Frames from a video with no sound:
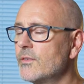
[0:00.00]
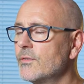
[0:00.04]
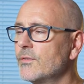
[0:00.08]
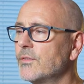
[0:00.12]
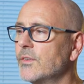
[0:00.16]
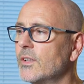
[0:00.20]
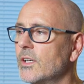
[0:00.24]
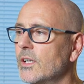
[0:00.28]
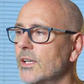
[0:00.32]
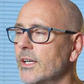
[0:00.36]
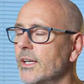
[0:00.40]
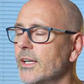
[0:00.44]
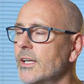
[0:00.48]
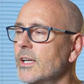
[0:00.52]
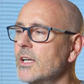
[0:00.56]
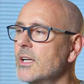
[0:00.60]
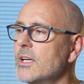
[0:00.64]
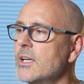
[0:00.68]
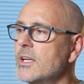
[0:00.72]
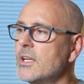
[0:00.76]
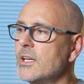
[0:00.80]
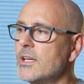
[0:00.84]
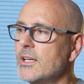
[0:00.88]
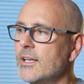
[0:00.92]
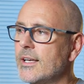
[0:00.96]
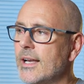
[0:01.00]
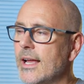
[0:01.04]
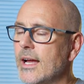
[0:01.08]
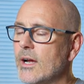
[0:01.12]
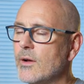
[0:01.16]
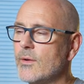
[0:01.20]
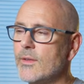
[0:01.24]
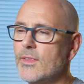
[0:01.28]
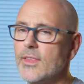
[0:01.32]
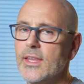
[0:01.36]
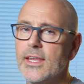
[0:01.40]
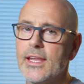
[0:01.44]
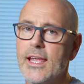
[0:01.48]
fly. Now
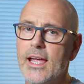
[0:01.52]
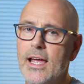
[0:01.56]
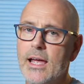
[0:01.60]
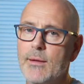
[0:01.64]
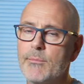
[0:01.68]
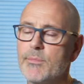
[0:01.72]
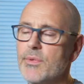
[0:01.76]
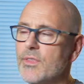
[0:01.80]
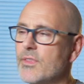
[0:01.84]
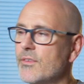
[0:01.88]
in the app,